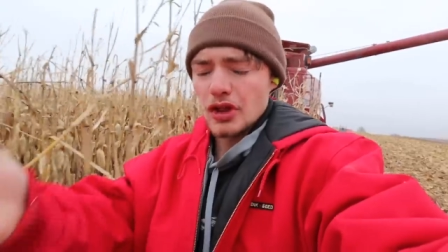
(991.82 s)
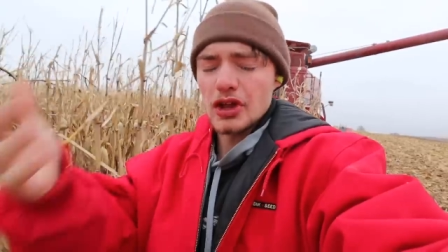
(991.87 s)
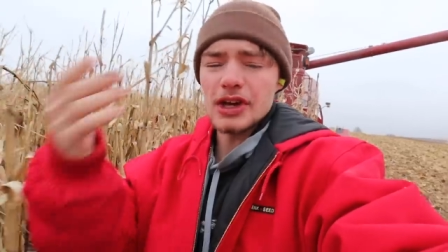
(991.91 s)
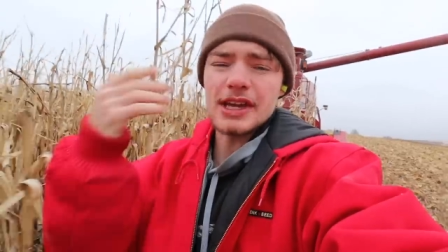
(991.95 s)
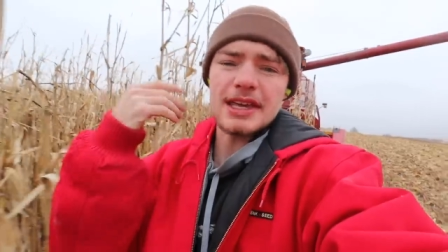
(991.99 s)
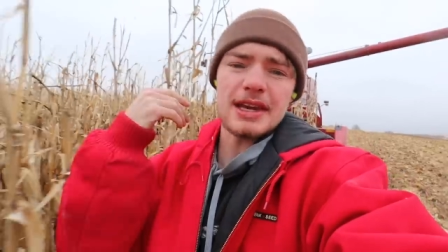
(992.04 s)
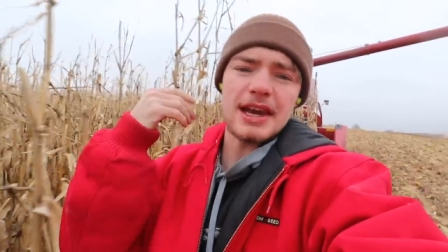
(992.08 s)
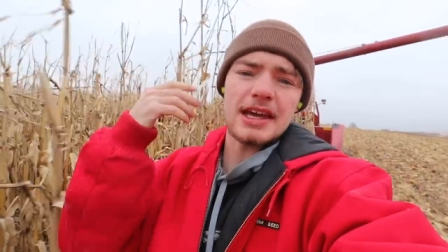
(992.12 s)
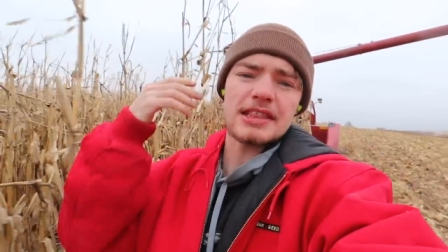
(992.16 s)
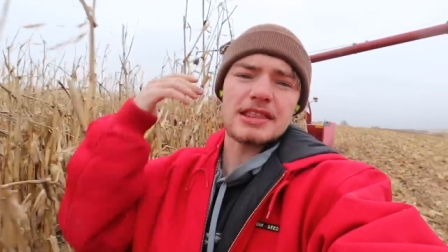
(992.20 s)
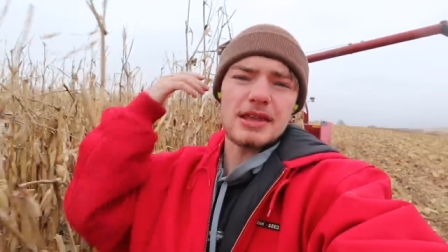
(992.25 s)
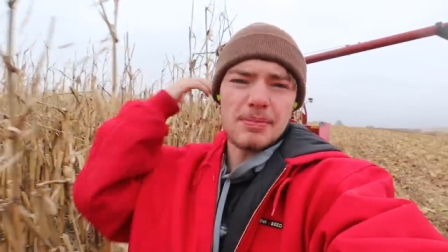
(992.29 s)

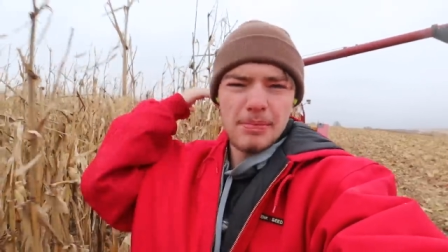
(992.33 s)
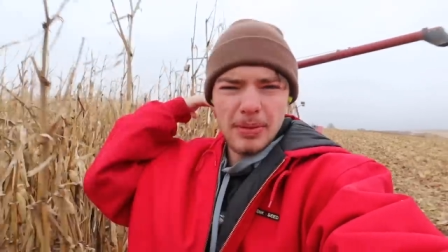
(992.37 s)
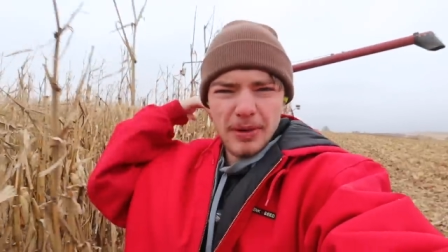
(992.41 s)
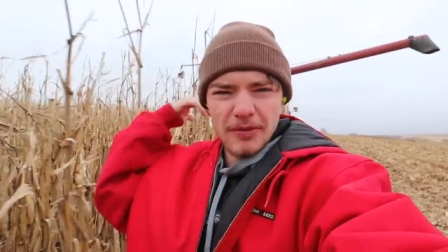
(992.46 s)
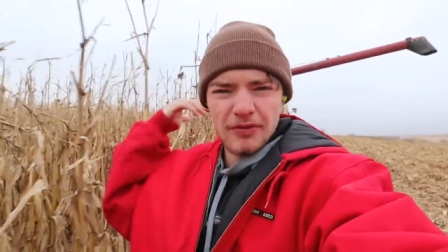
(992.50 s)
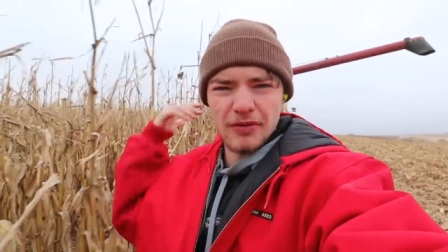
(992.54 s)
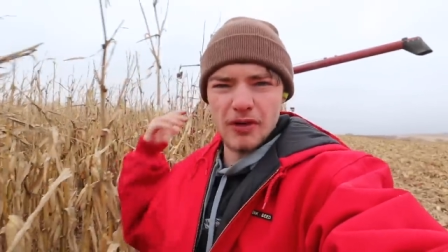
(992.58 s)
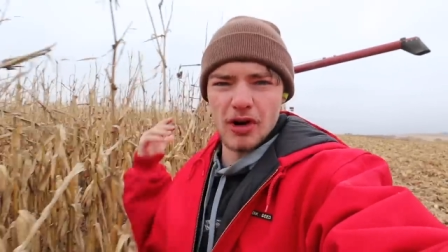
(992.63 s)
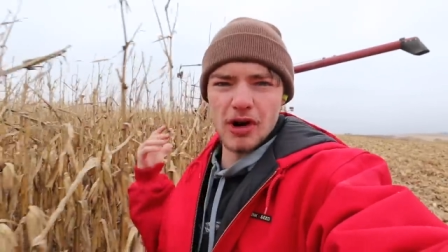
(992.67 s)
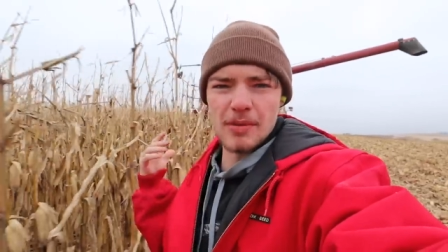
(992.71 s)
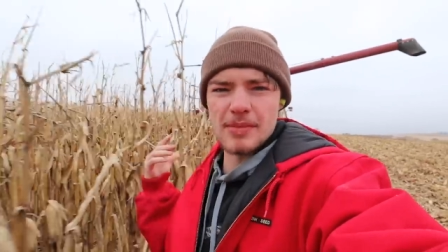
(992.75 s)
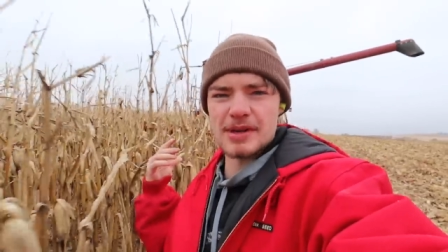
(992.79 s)
Looking at the
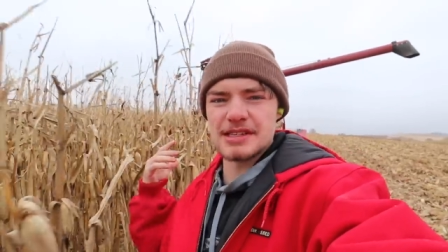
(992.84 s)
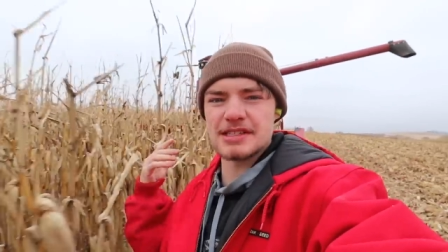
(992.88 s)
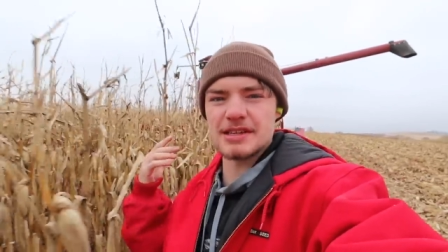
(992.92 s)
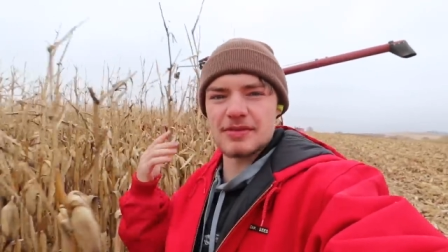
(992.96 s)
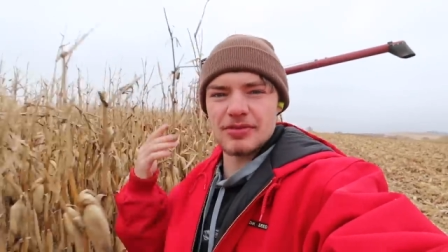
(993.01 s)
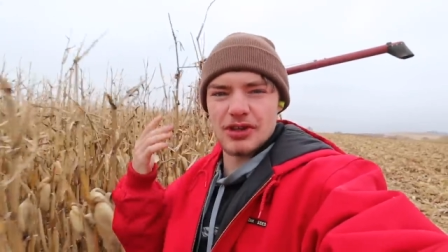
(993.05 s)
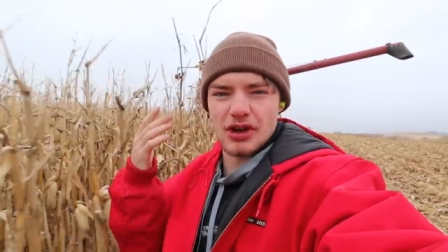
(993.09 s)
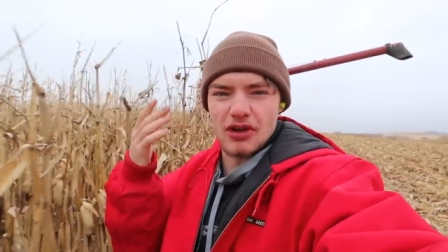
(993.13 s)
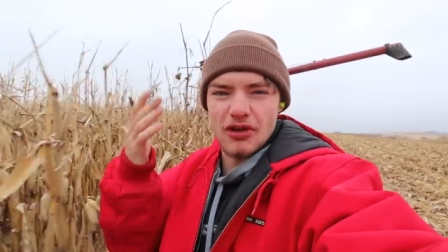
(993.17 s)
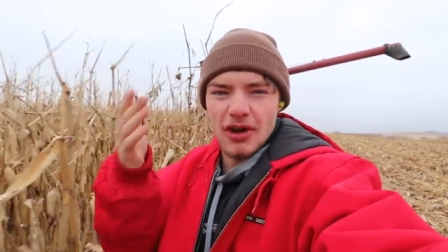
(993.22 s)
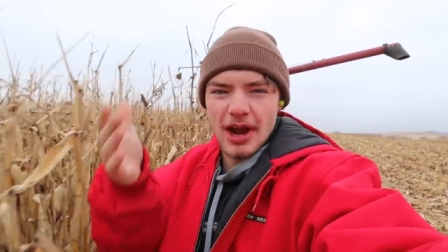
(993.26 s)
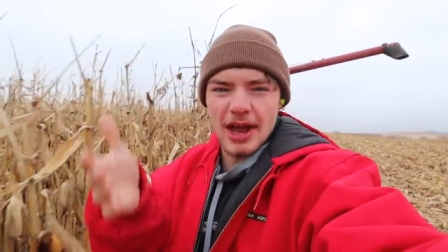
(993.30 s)
performance
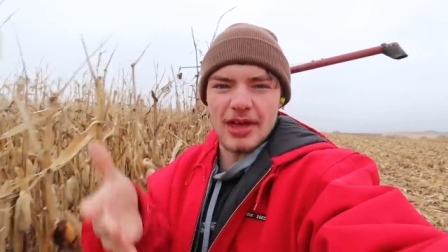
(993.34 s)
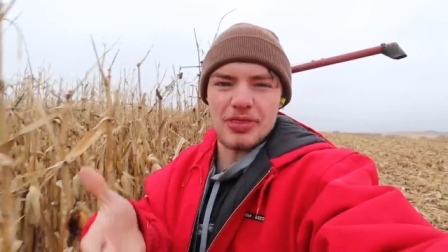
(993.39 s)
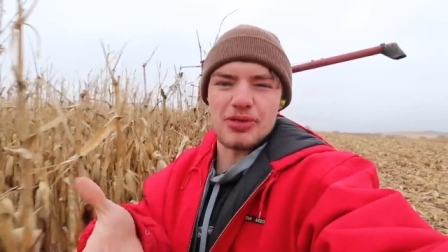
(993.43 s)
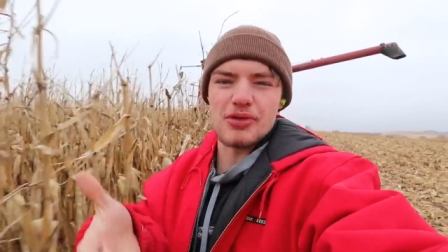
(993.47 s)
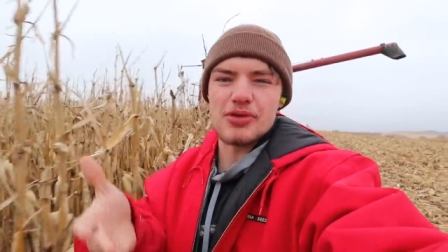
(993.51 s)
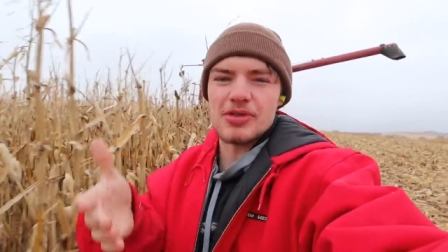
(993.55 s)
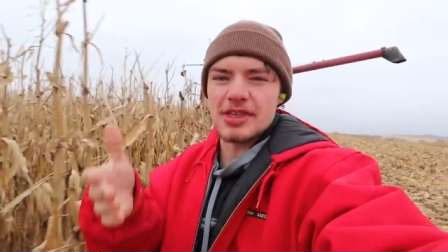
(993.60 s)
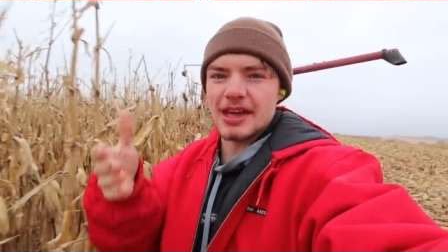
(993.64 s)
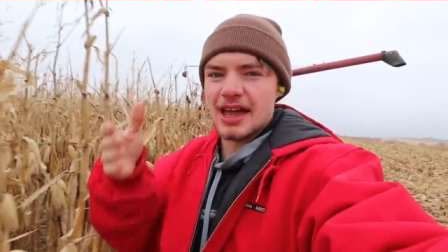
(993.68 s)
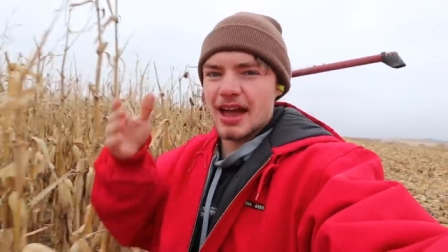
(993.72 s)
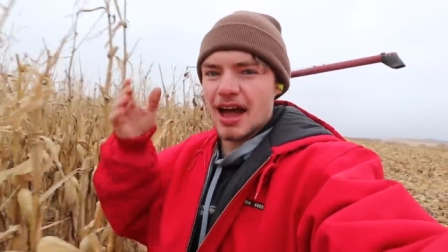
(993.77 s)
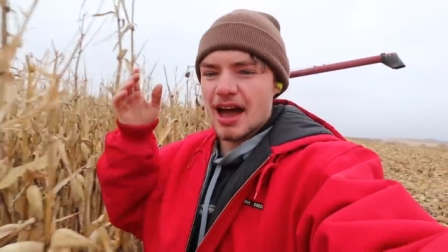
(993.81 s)
of the grain
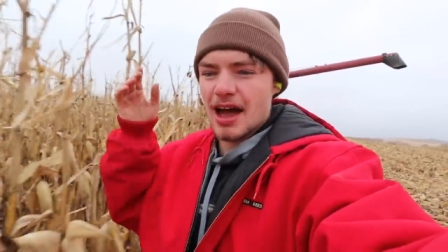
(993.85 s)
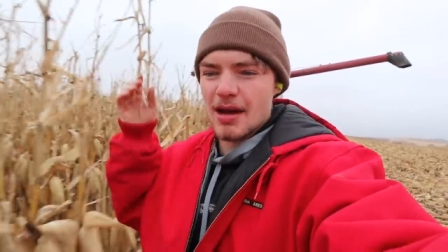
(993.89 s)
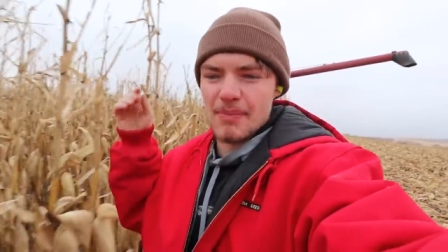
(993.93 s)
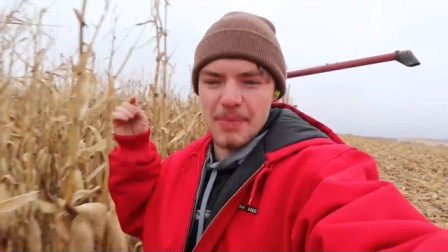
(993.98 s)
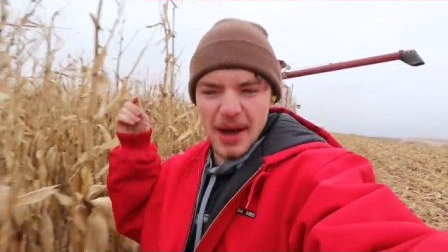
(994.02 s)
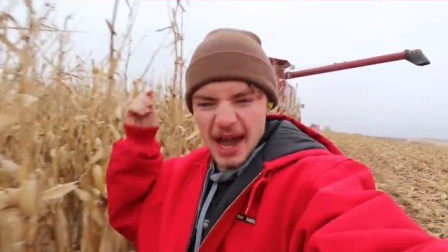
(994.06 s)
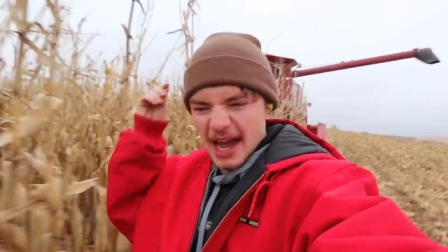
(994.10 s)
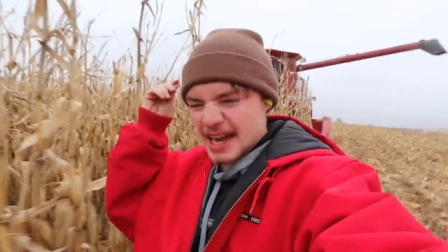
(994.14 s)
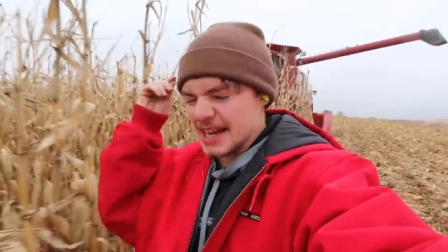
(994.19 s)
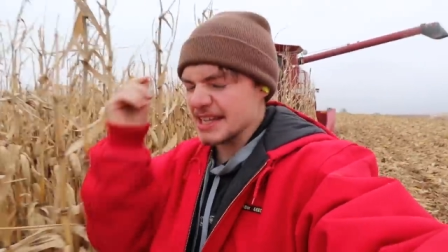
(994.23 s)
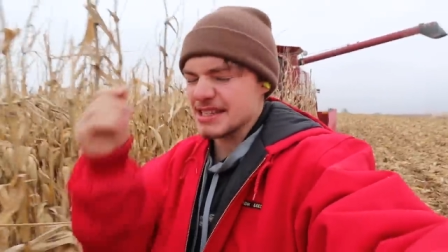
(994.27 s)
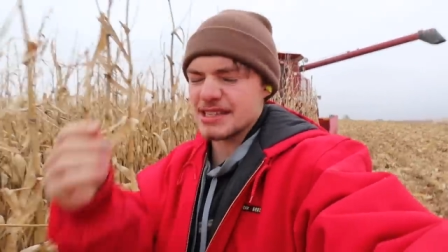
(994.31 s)
through the
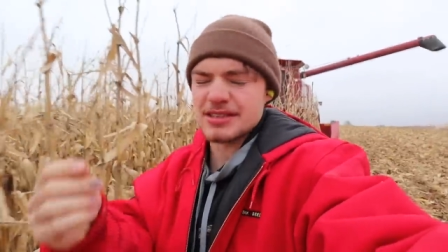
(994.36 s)
combine,